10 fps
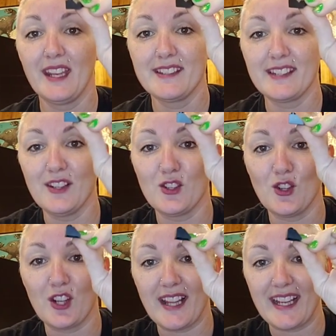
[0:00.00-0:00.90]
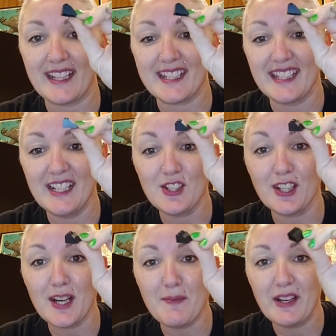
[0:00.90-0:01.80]
See, it'll look like this. These are
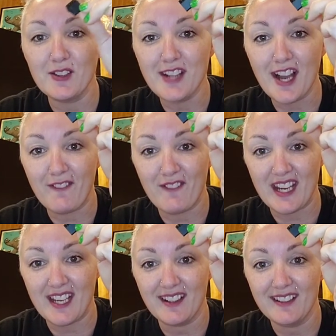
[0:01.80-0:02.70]
going to be your duck feet.